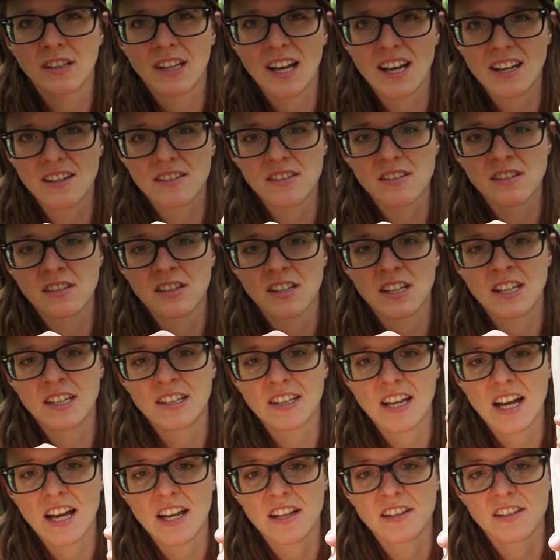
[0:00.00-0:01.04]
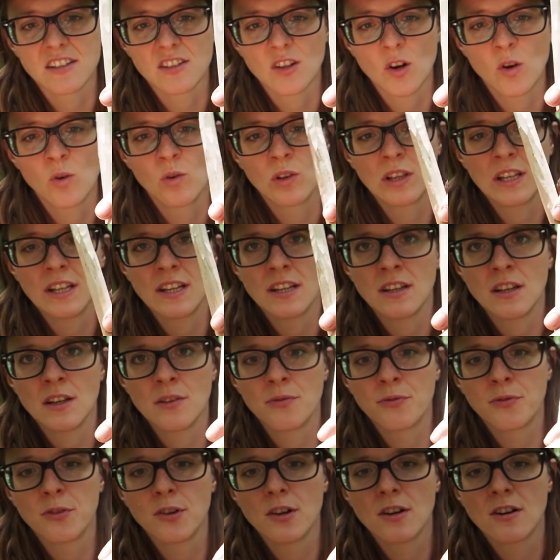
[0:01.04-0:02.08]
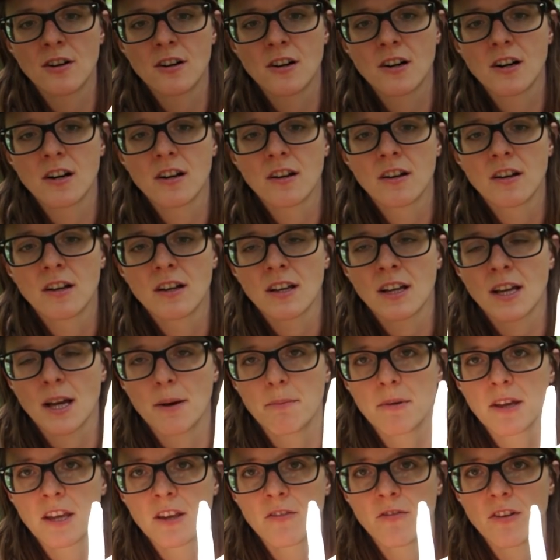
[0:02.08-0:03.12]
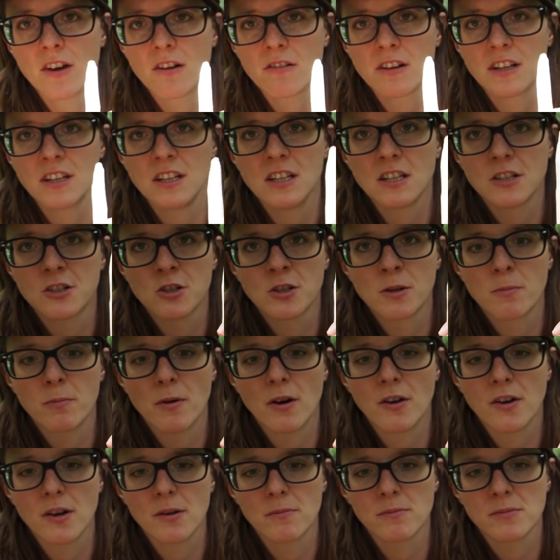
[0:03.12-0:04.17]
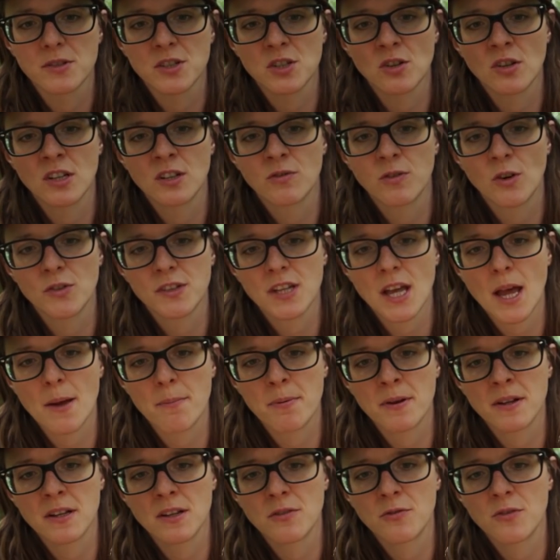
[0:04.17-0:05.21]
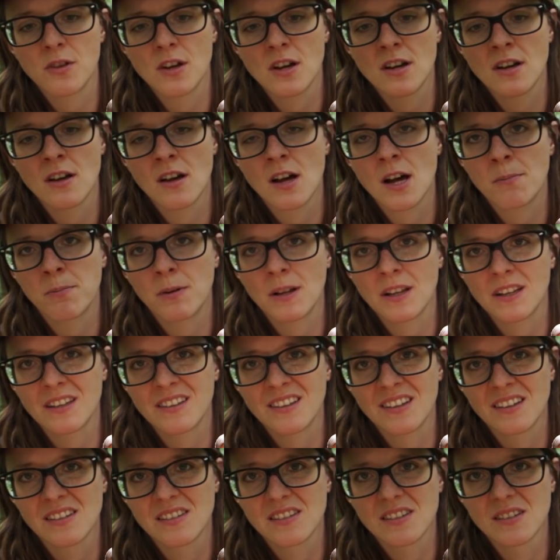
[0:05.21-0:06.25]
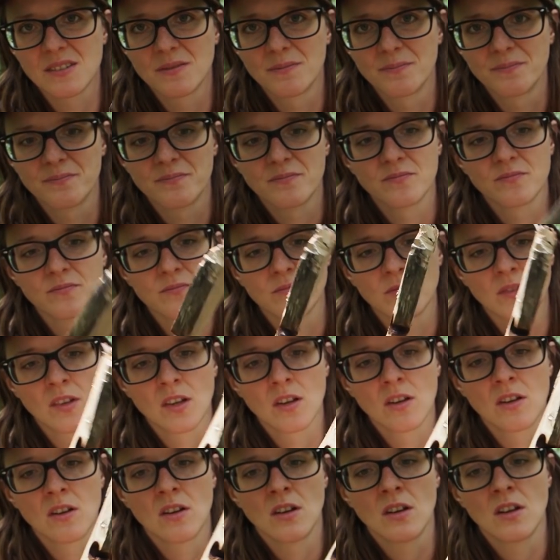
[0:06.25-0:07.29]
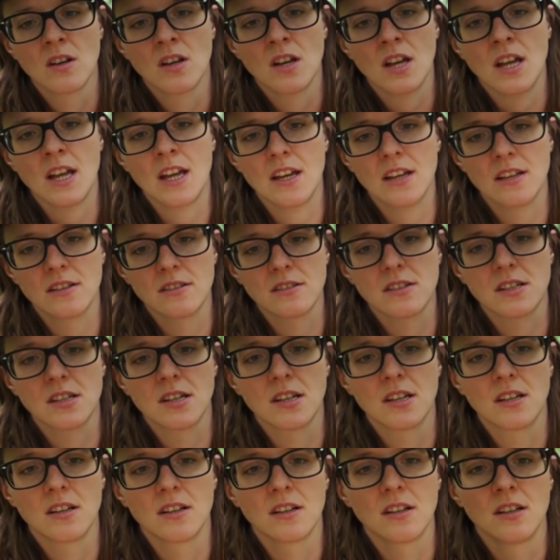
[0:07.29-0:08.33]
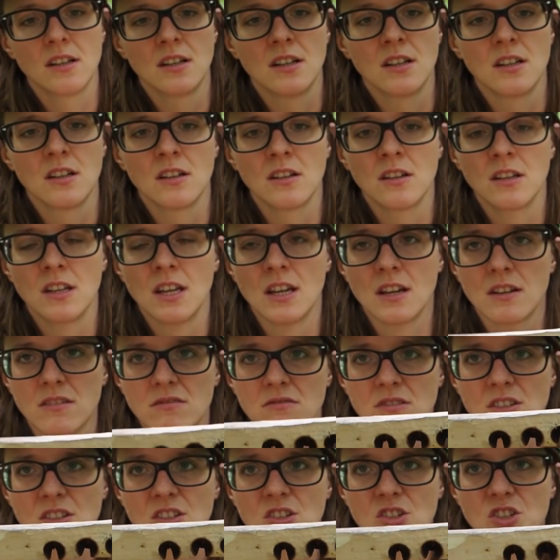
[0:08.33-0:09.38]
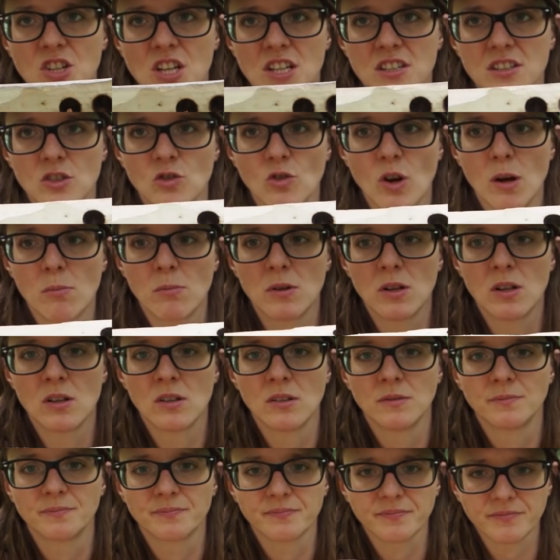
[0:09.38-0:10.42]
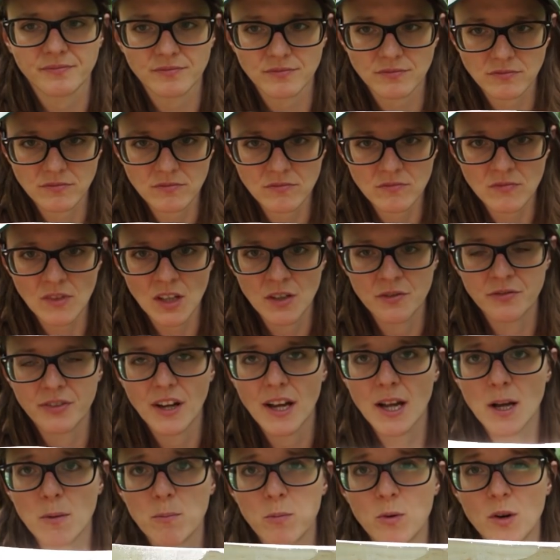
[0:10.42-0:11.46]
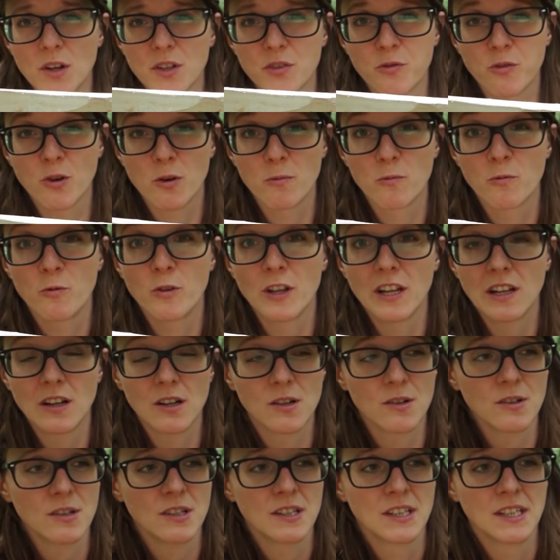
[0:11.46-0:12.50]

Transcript: dust ignites only if you're coming very near to the bottom, so it won't happen if you're up like this. And yeah, this is just a normal fire board from Willow.